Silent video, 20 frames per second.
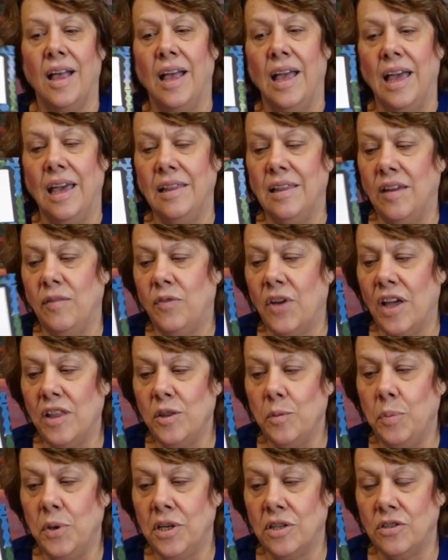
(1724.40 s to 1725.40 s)
And they've got
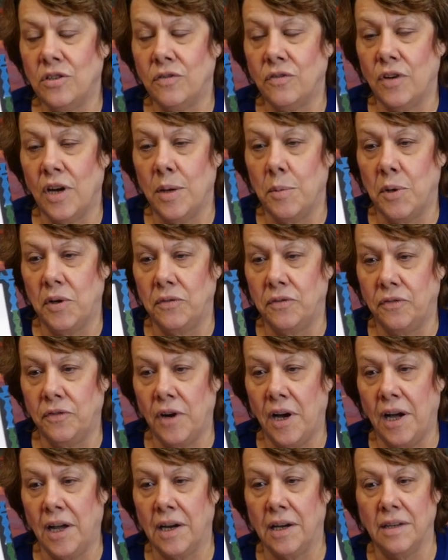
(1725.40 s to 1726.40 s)
the picture frame on
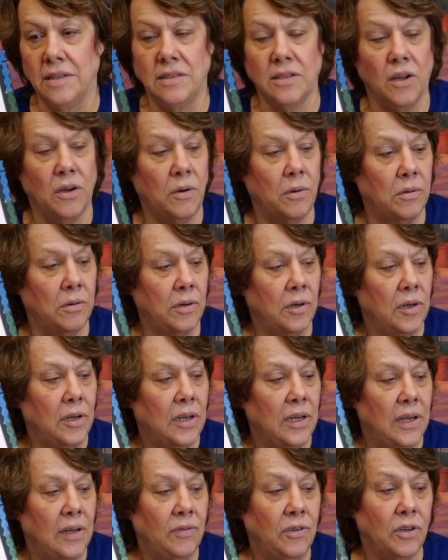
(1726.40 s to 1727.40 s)
Friday, so
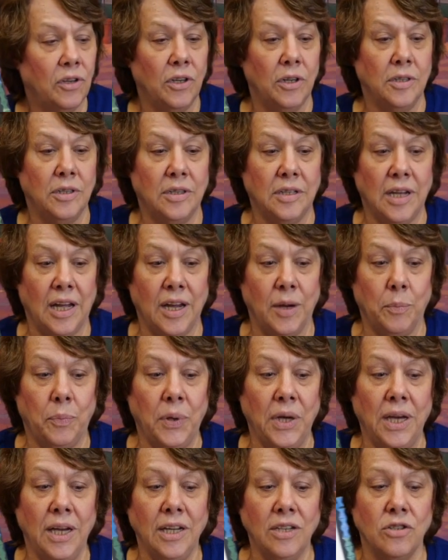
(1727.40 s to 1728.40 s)
if you're going to take
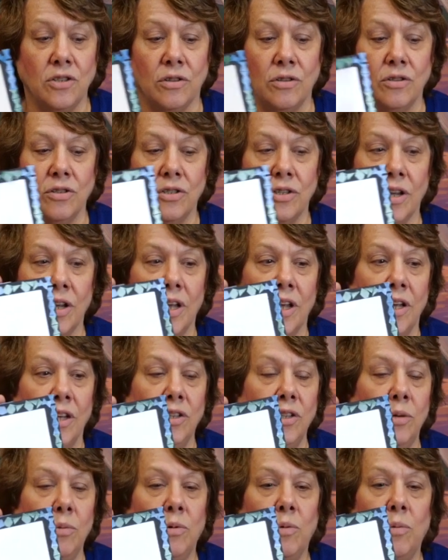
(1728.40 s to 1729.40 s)
pictures,
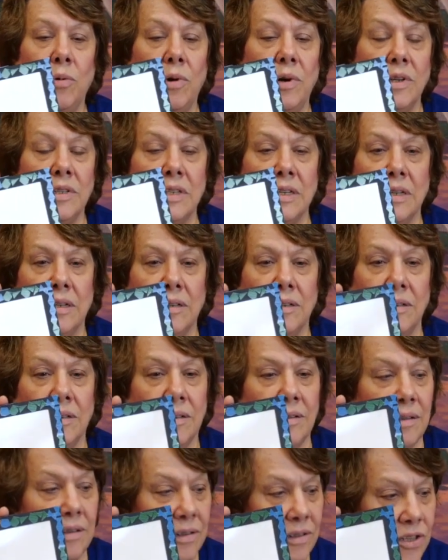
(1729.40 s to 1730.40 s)
you will want to
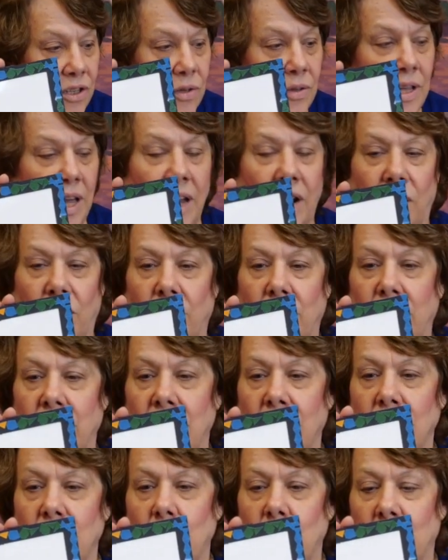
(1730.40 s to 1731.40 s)
do that early
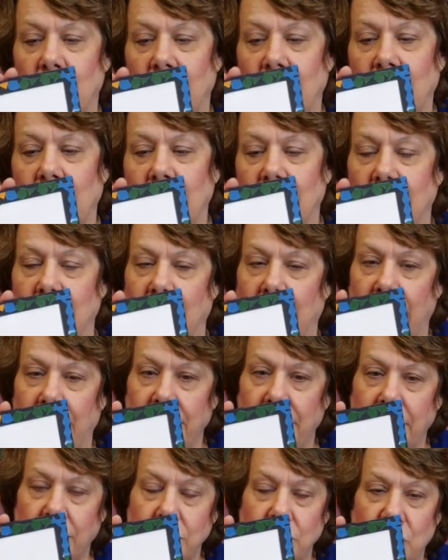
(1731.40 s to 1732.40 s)
in the week. Now, I
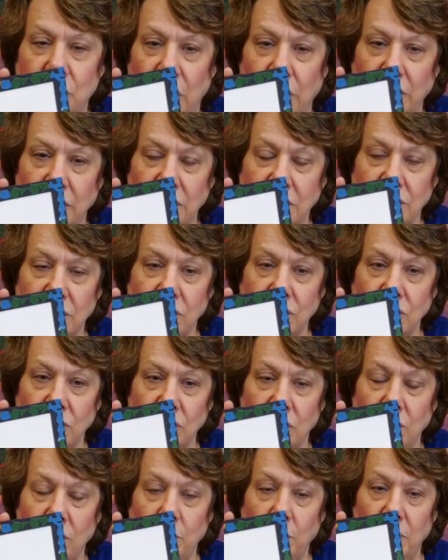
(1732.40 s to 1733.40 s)
know Johnny's going to
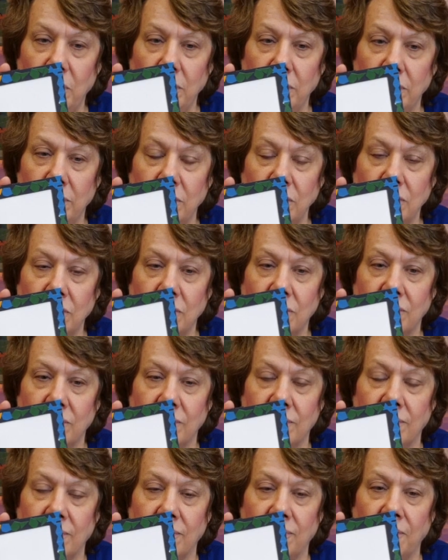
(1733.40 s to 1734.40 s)
show up on just
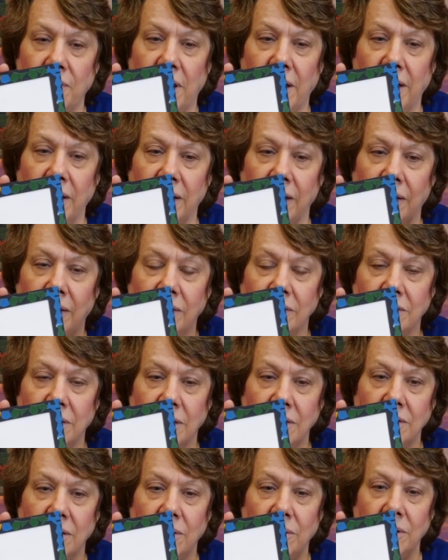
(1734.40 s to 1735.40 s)
Friday because
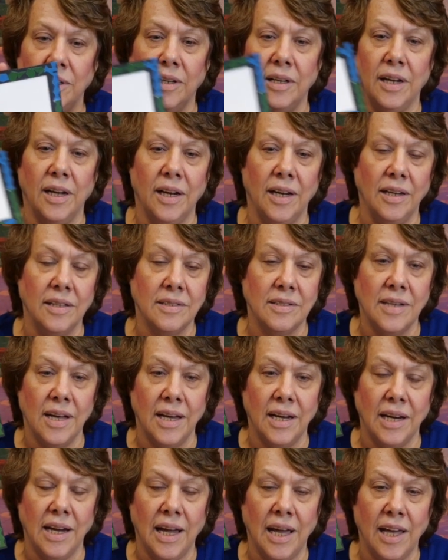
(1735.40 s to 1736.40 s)
that's the only day his
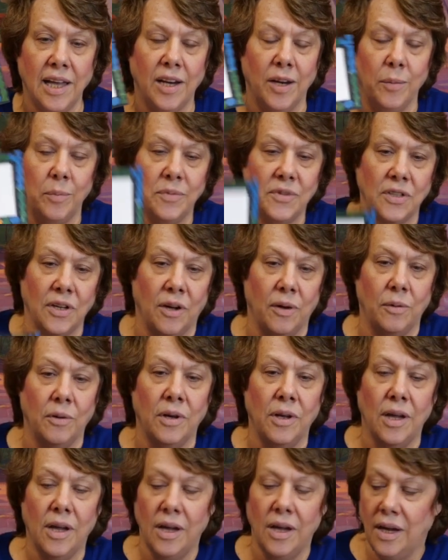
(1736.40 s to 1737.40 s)
daddy had him. So
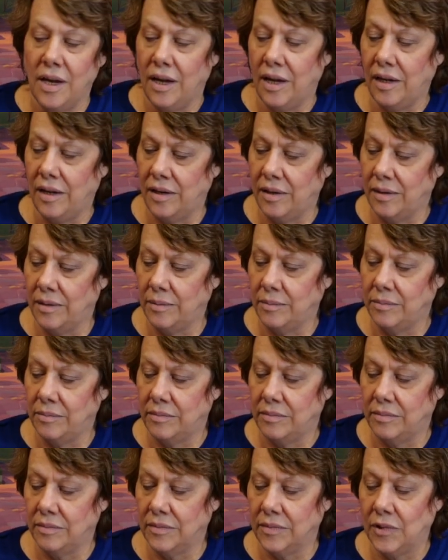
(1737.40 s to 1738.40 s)

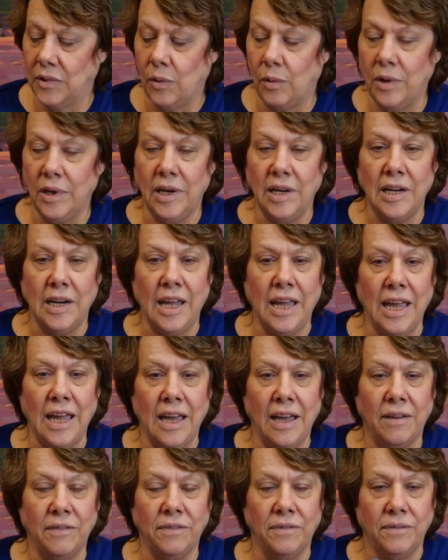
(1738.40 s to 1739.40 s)
go ahead and
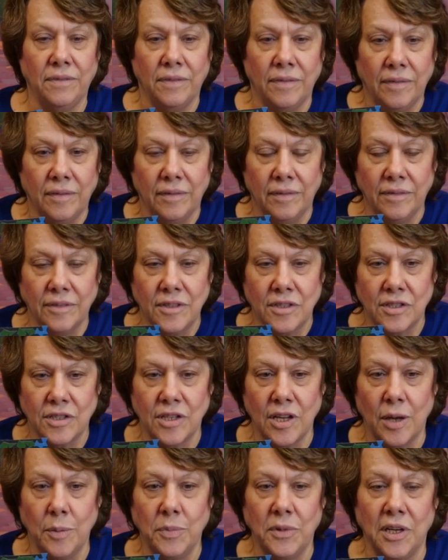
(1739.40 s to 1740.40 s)
have
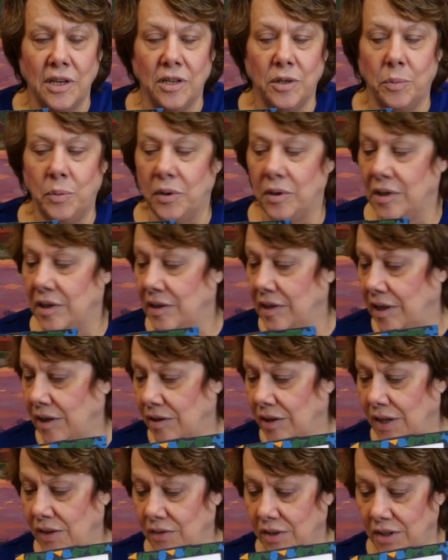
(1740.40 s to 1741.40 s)
something to put in there,
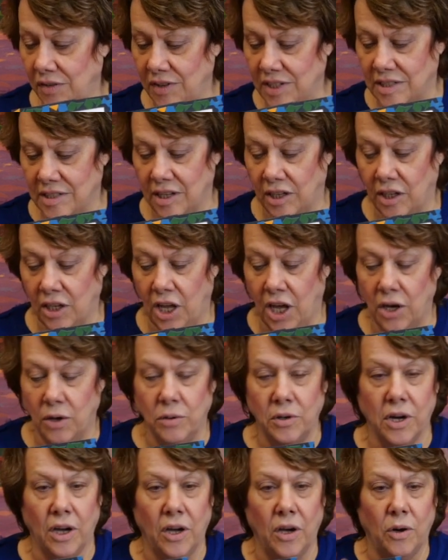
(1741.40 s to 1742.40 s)
even if it's a
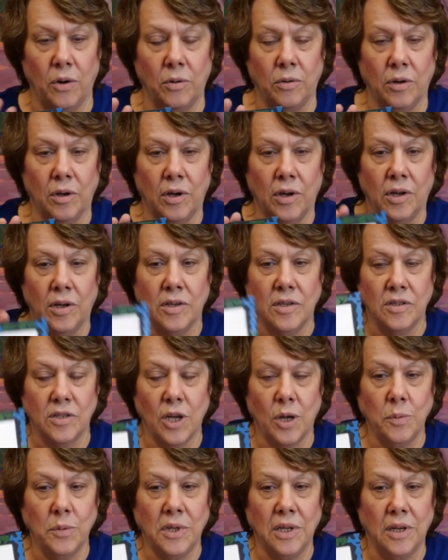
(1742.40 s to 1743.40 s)
logo,
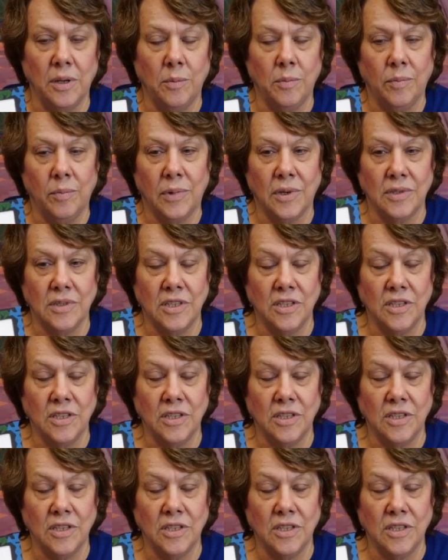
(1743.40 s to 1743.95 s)
something, because